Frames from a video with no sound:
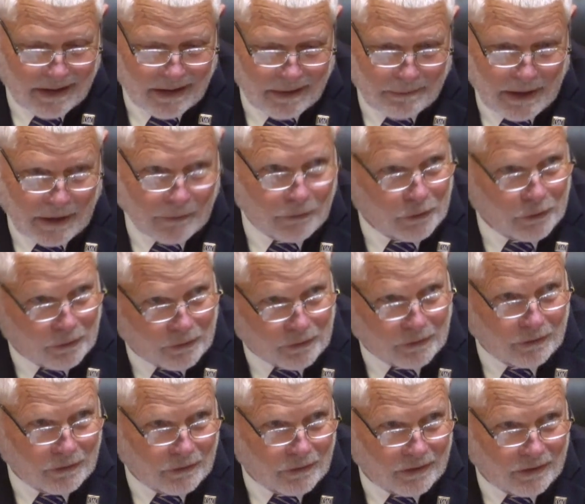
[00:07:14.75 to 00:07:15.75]
about
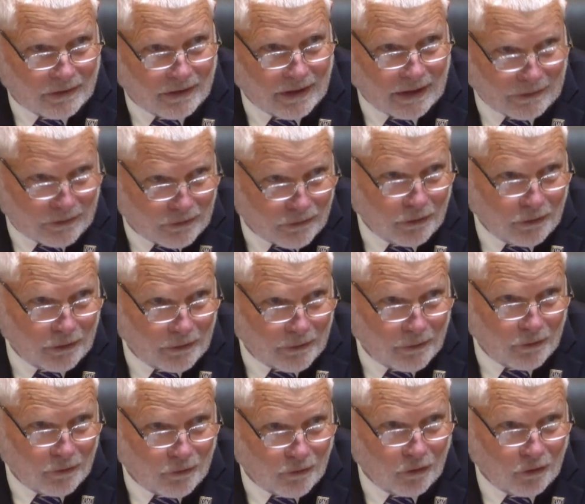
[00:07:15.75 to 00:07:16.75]
doing good things
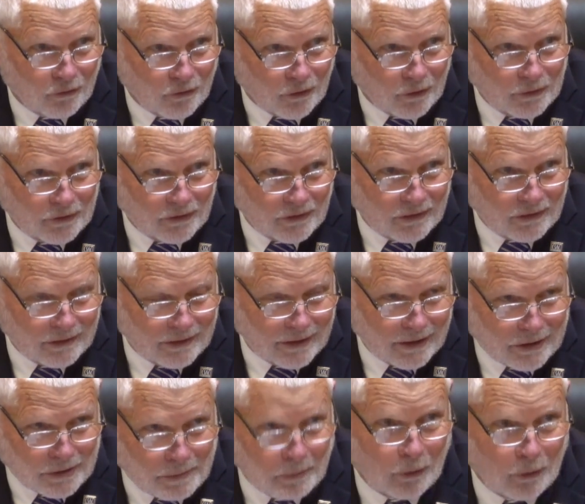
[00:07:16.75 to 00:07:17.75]
for folks and
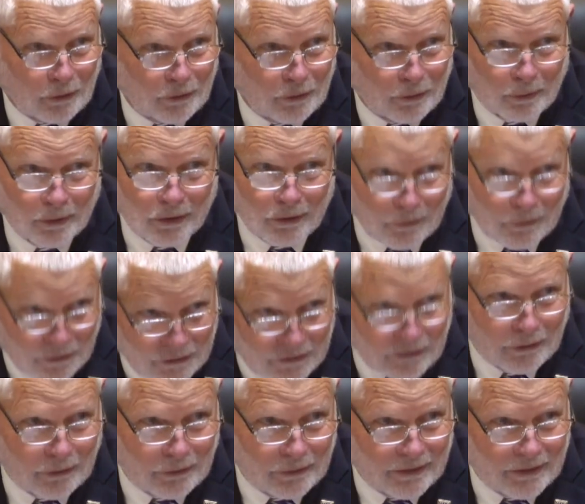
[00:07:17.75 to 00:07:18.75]
exploring the world.
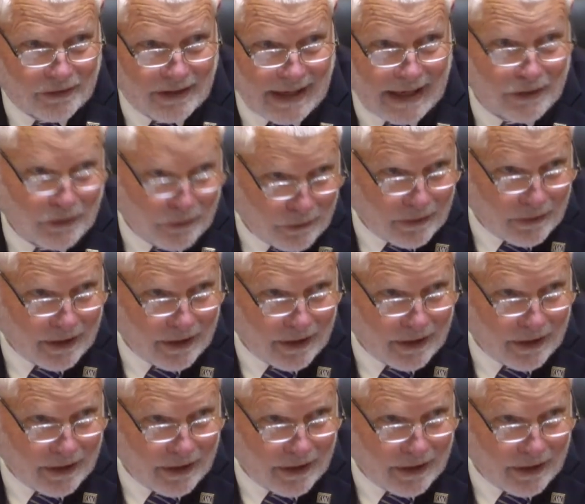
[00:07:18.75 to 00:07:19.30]
So thank you.